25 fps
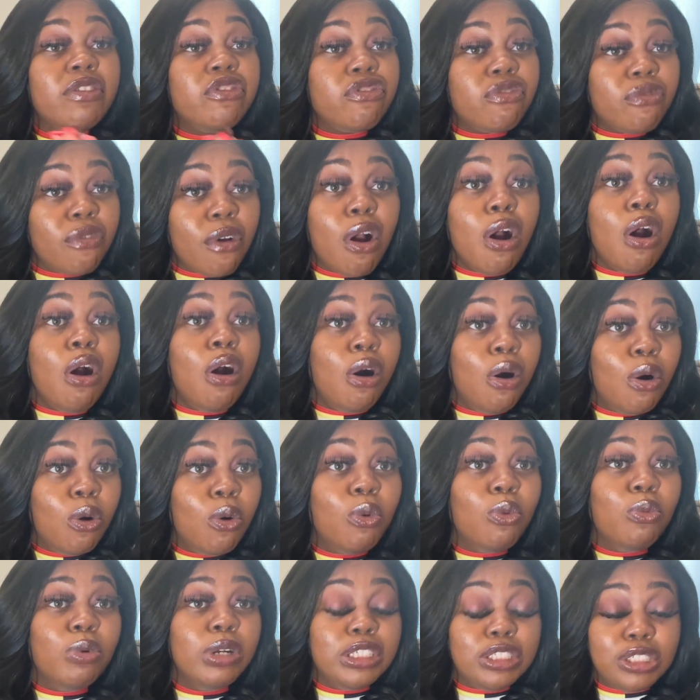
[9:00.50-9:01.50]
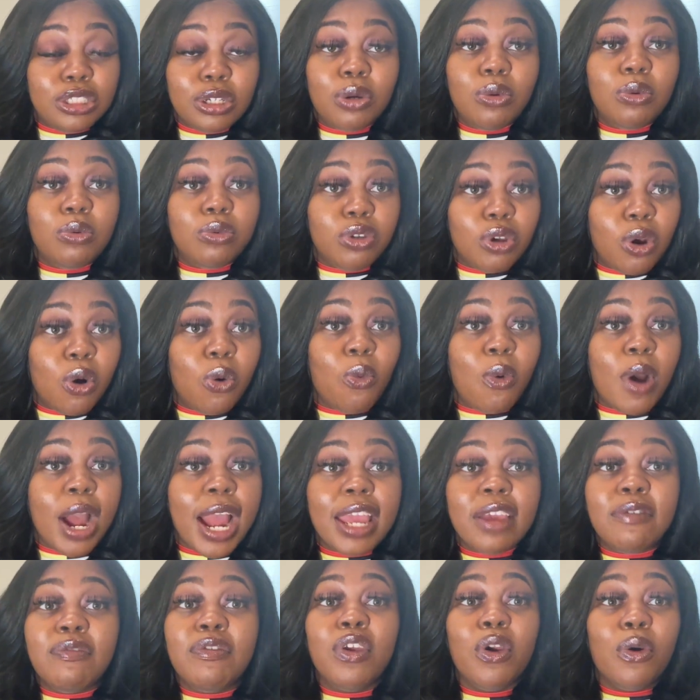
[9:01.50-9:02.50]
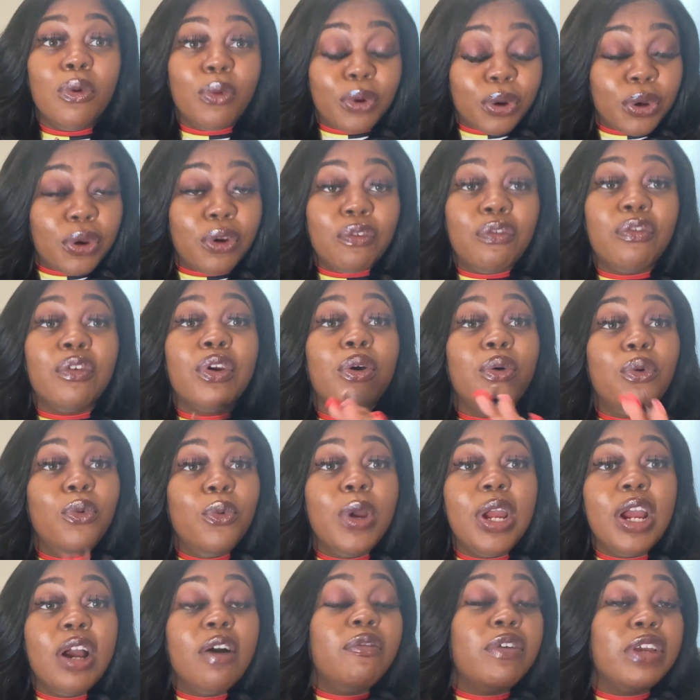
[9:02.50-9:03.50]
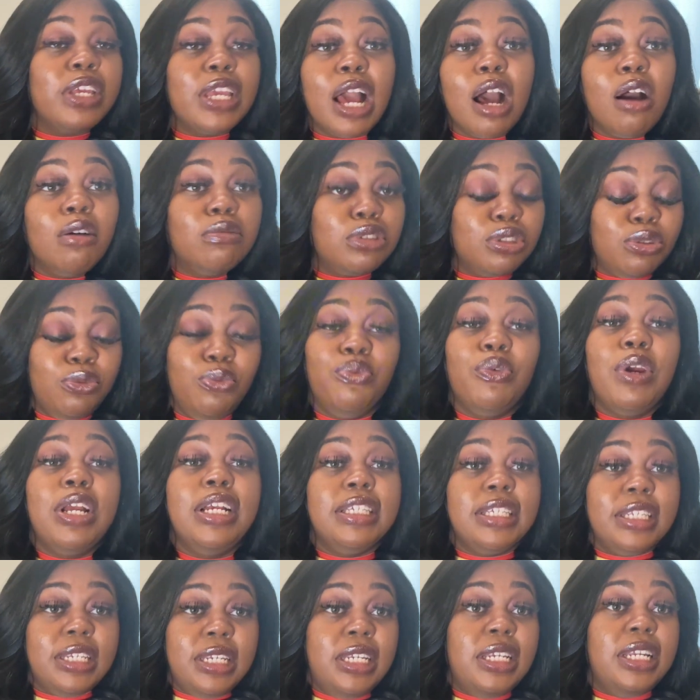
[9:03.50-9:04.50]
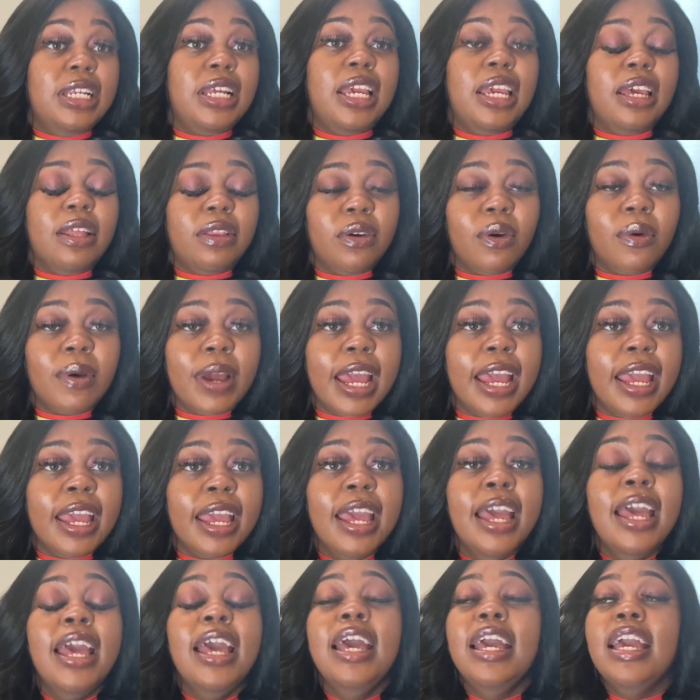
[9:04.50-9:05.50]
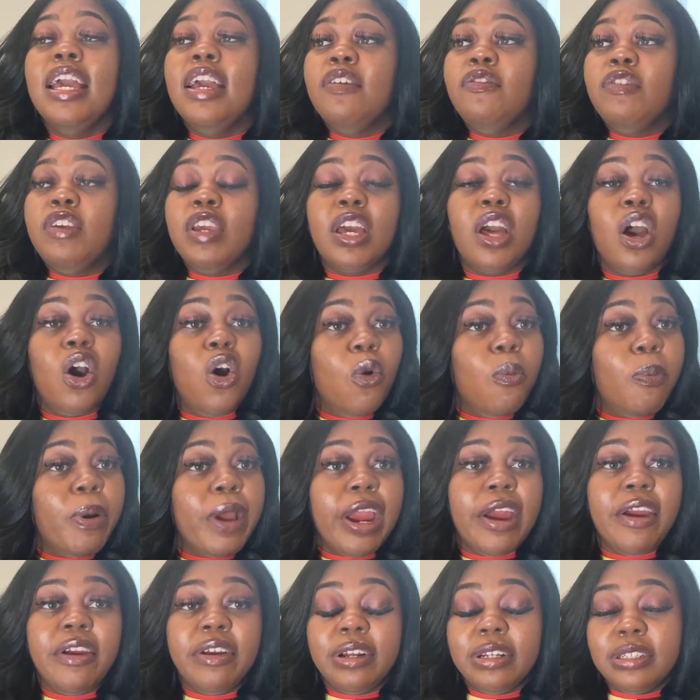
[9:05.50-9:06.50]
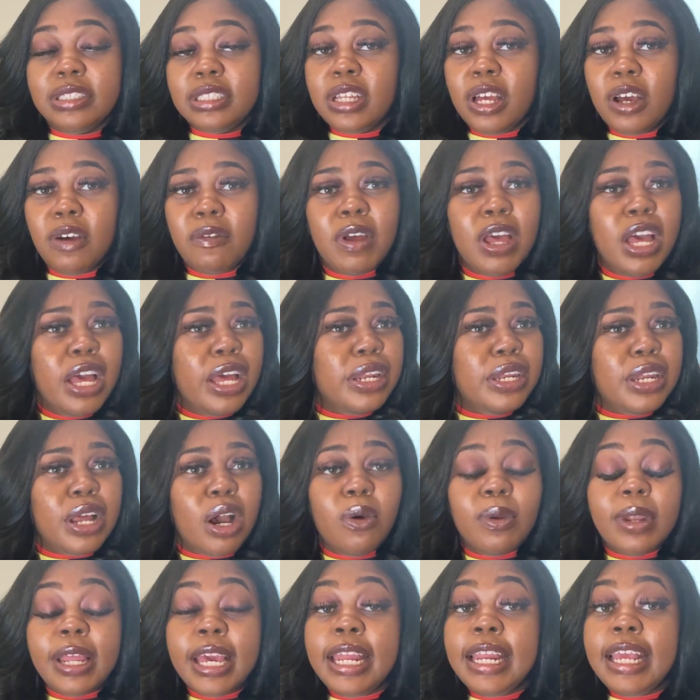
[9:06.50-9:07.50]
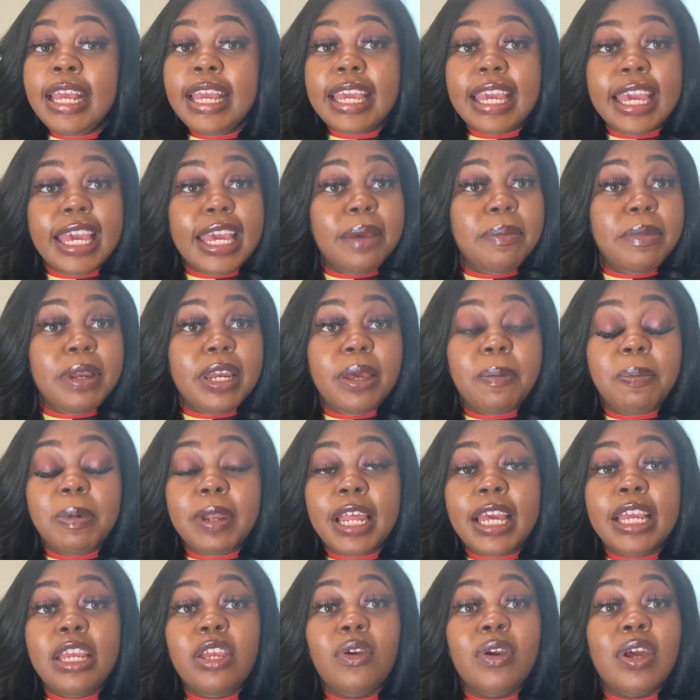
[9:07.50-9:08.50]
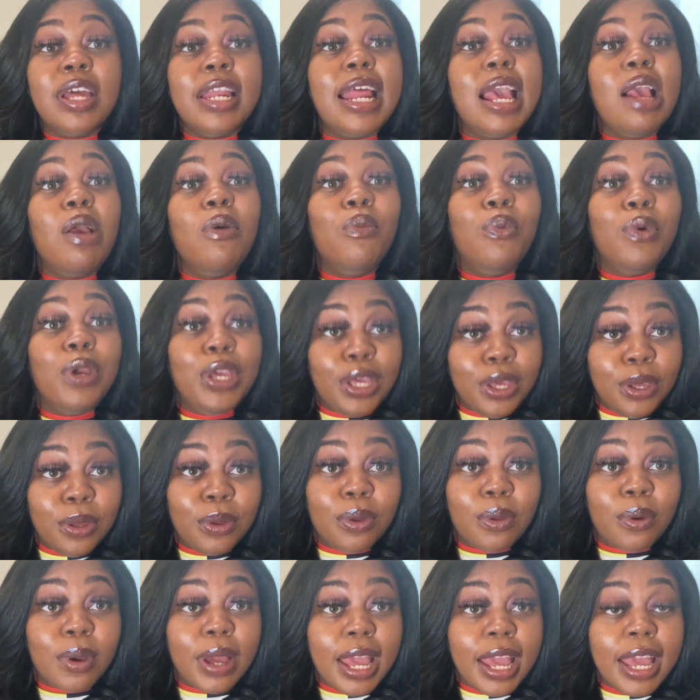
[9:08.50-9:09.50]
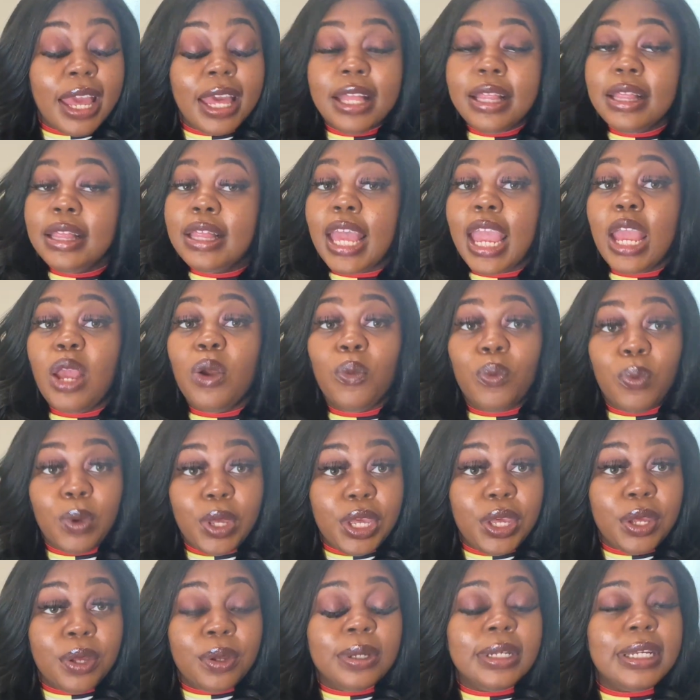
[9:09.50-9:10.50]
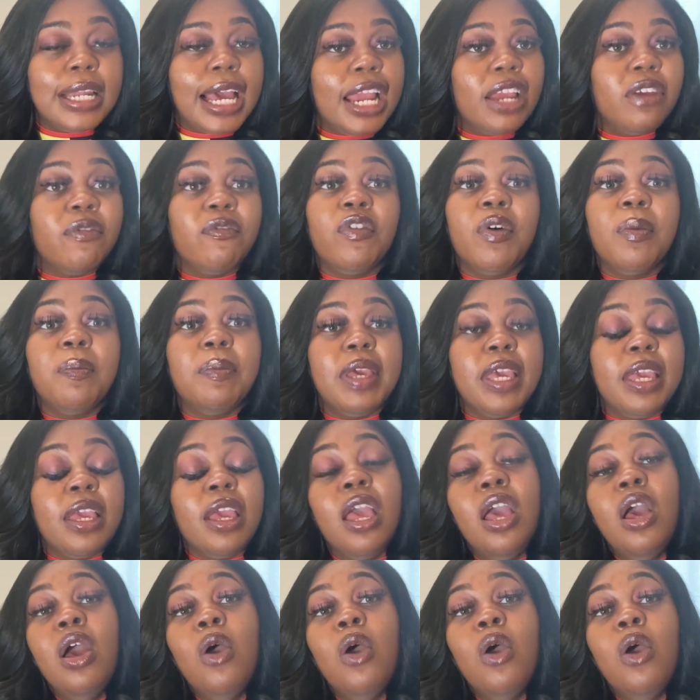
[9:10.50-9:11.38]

strong with your wife, your girlfriend, whoever y'all two raising it together. Okay, if you co-parent and stuff, don't let these kids manipulate you because they will. Okay, they will. Like for me,